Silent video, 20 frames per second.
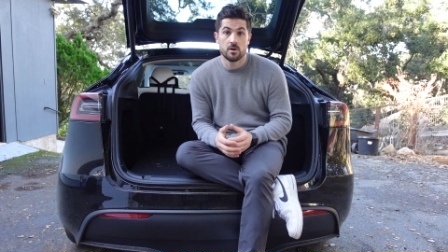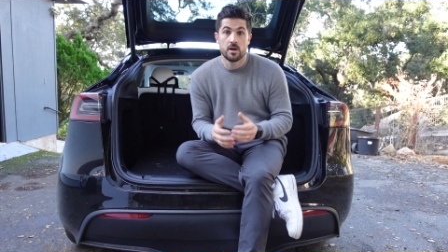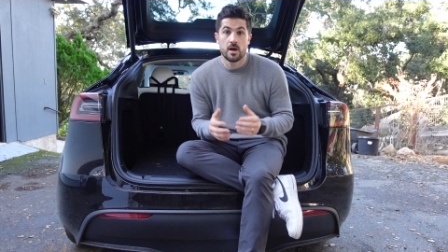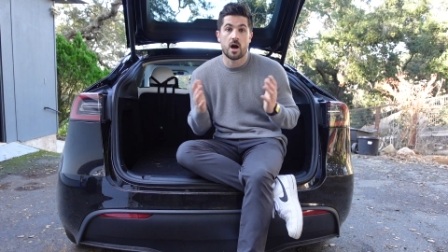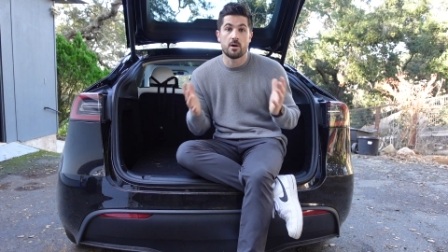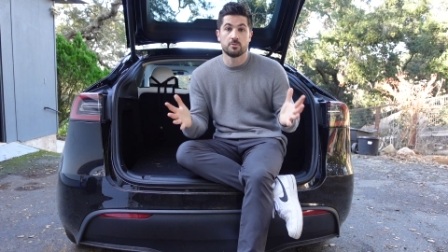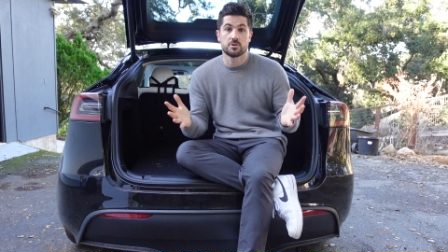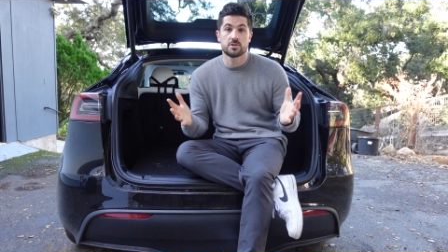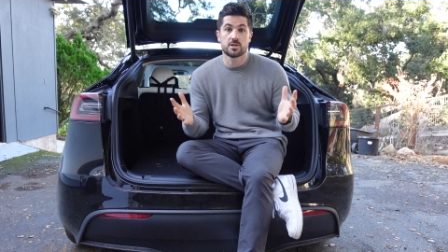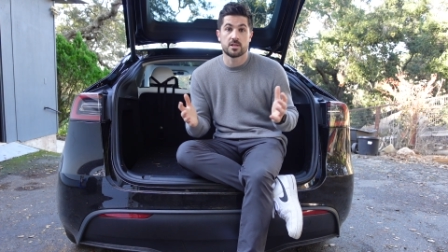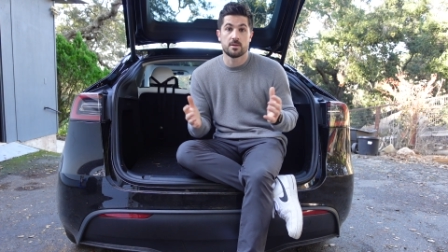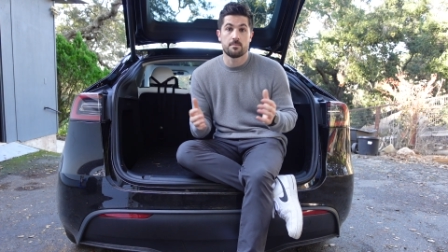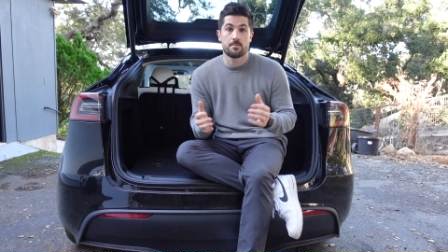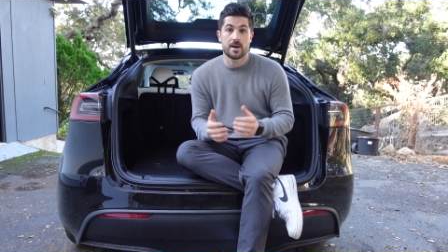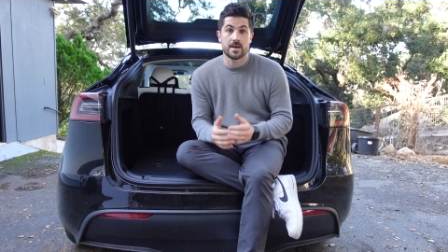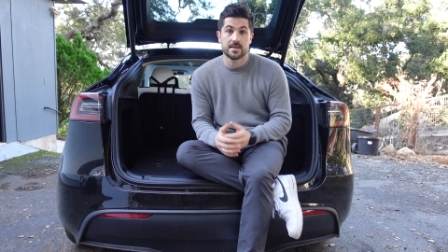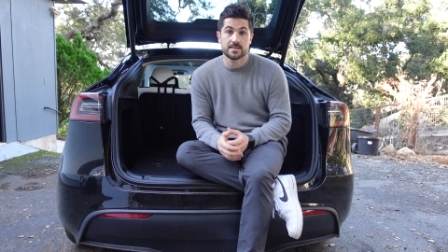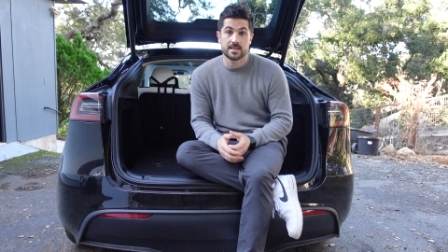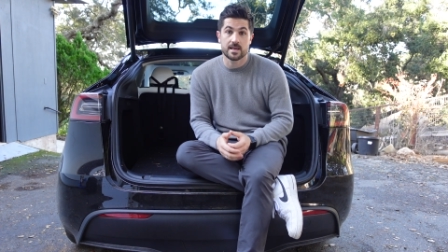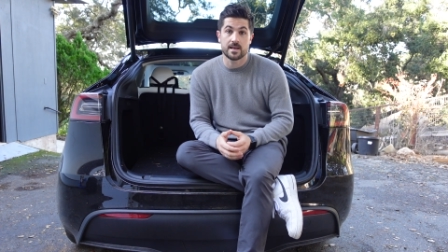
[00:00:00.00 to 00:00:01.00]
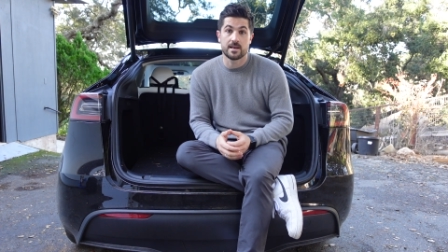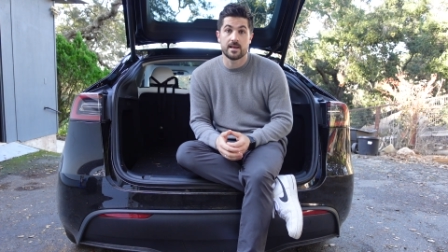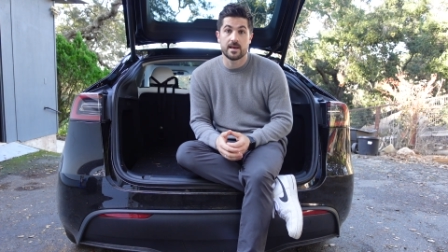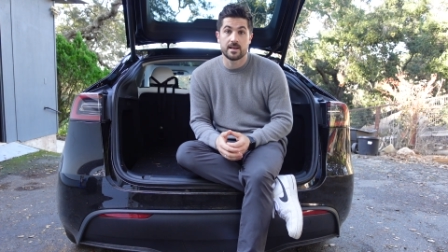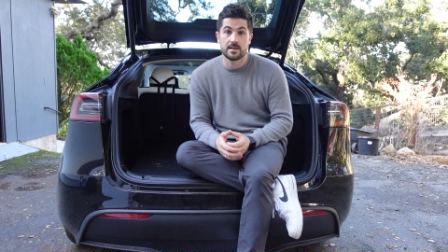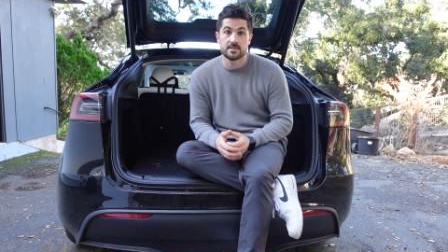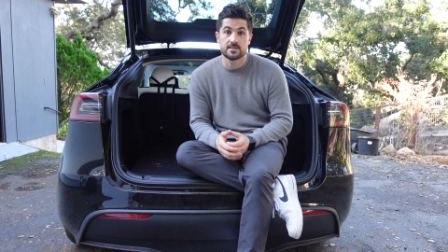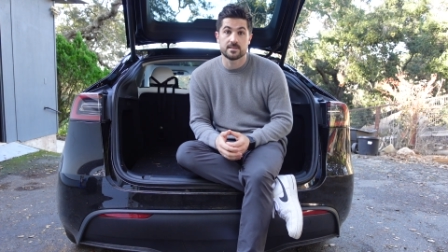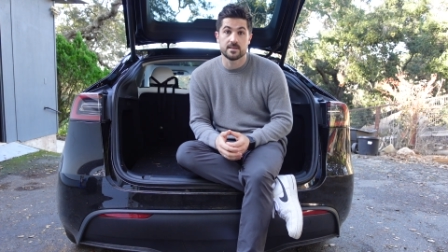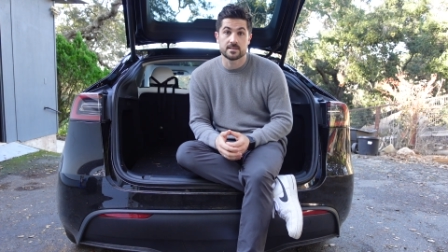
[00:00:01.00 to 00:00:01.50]
I will share the best and
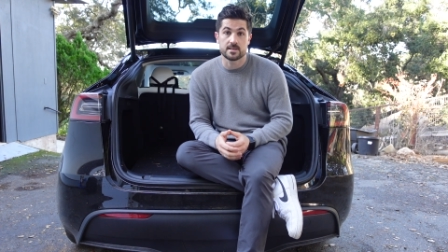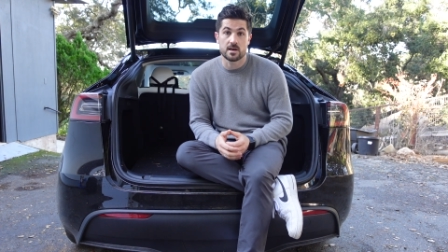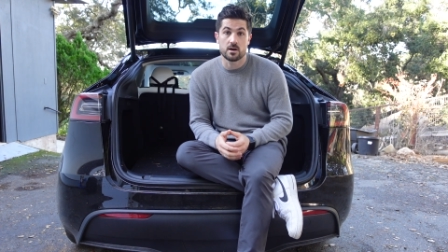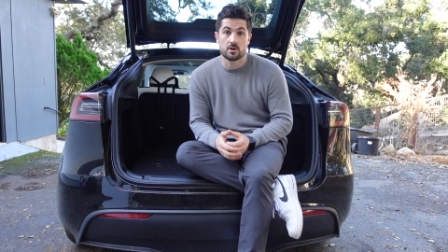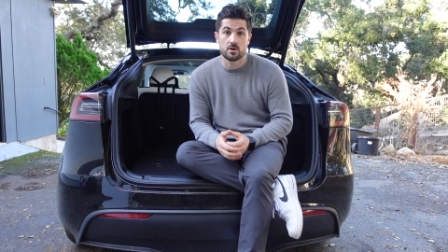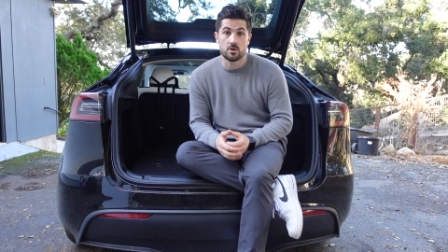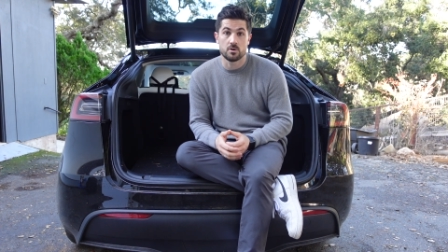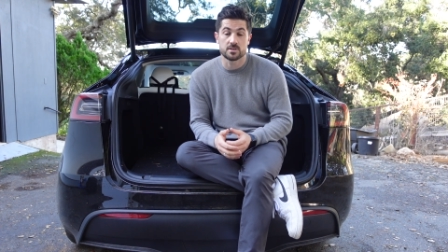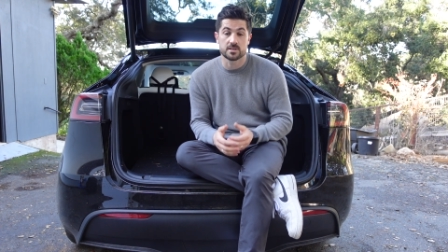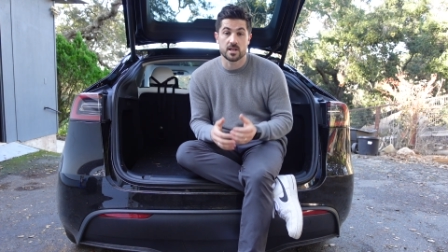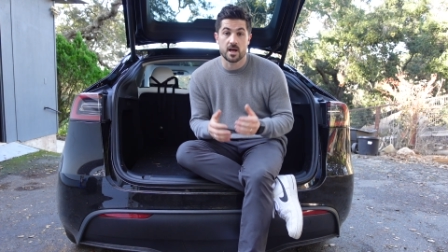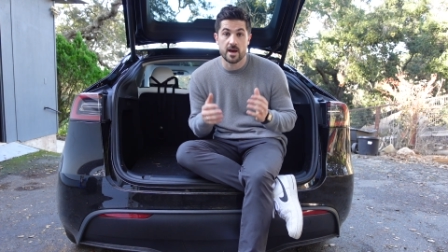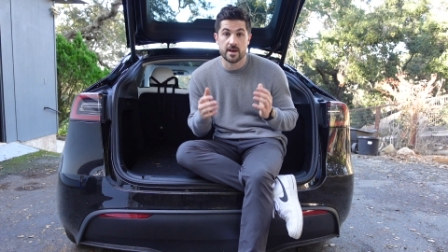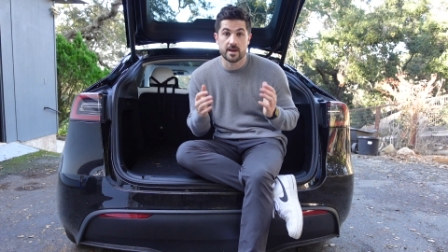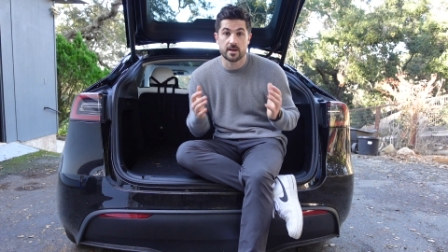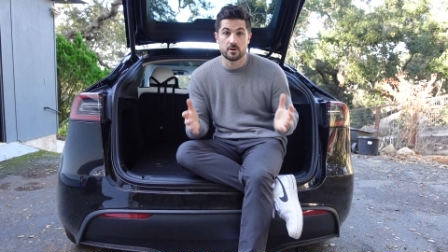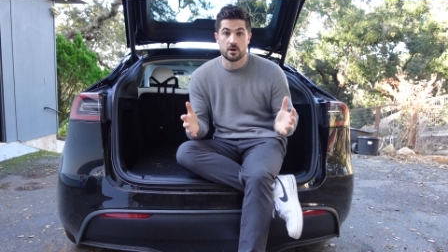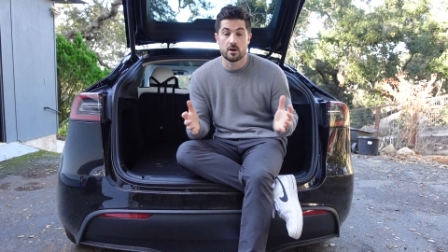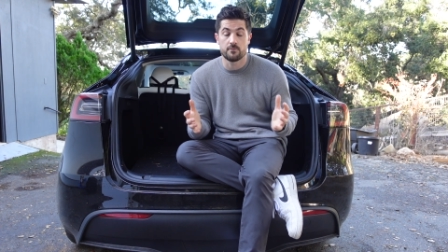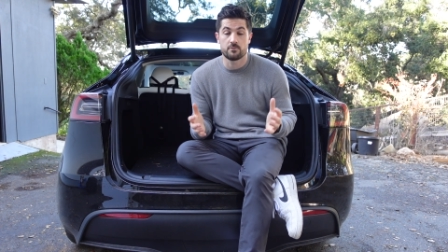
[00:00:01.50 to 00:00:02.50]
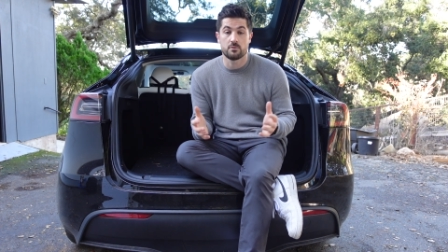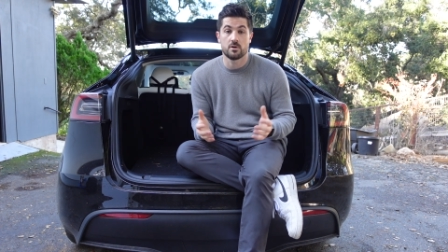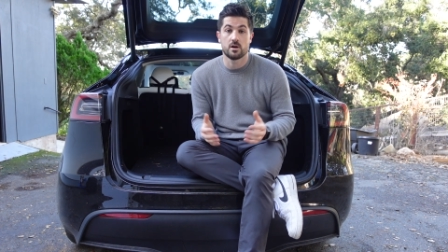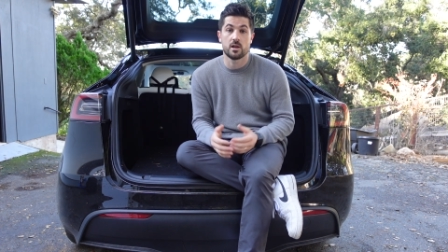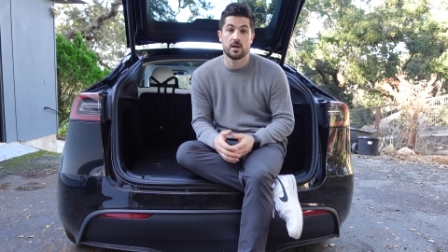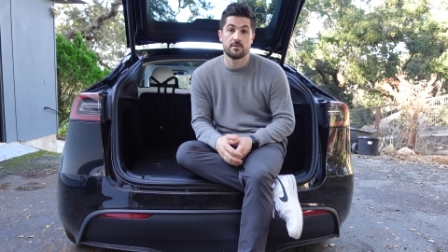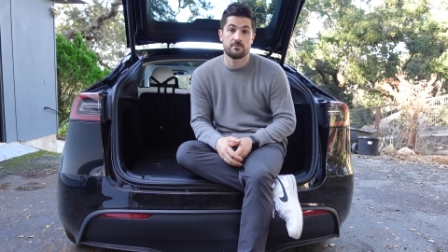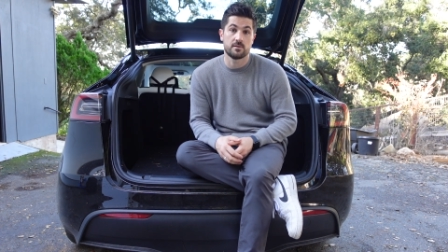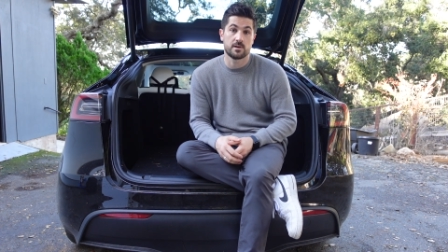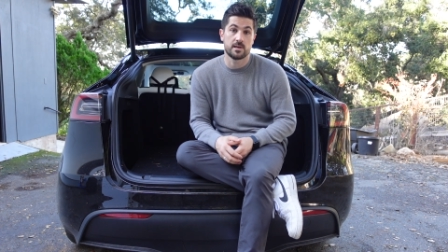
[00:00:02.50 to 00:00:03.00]
latest discount codes that I can offer our
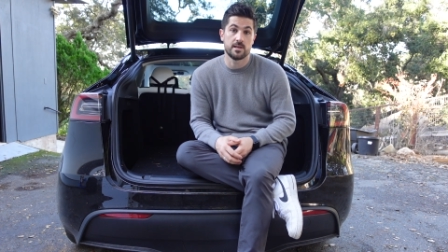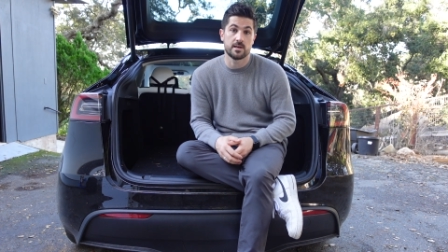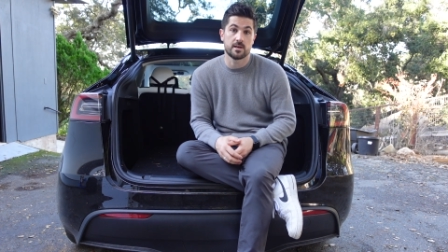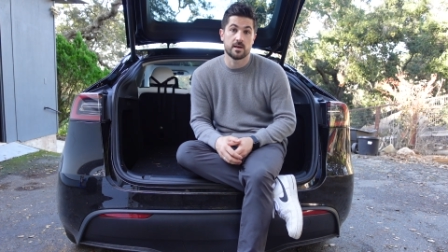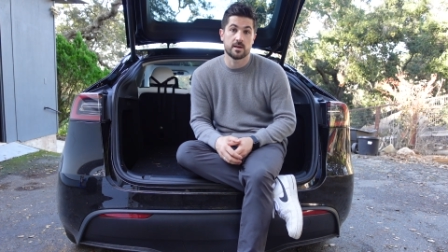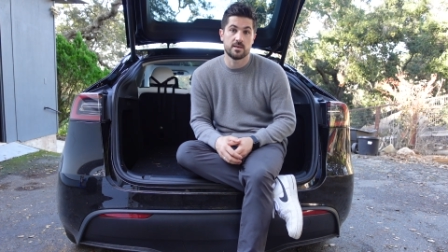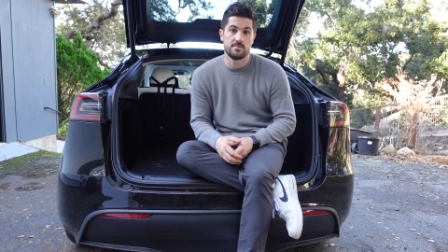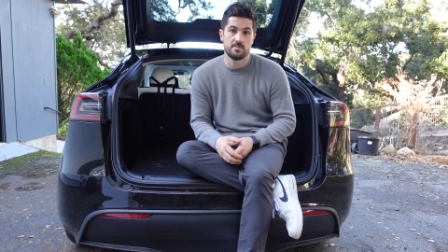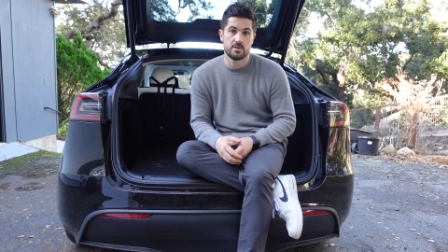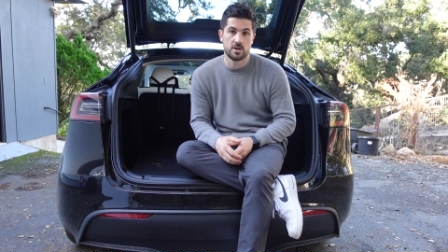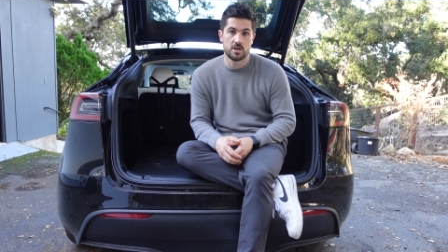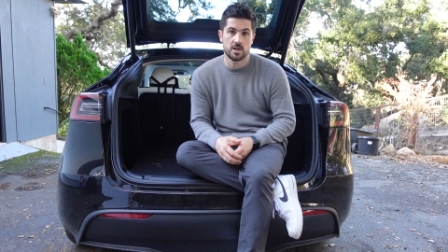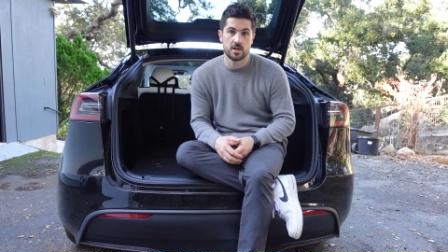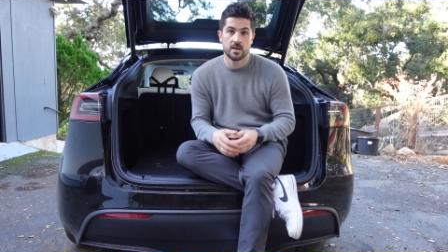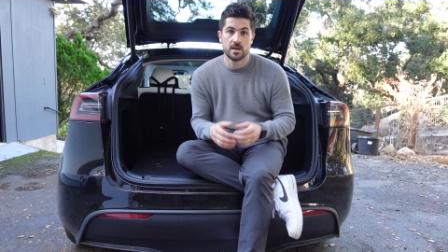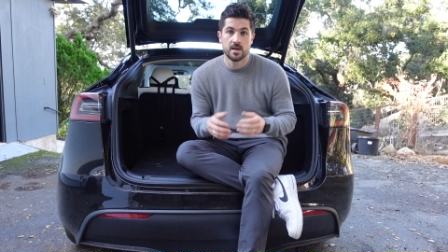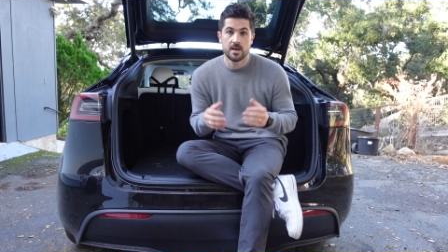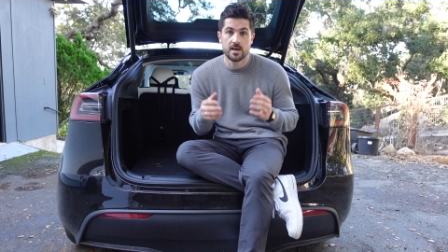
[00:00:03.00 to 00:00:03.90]
Life with Klee Kai community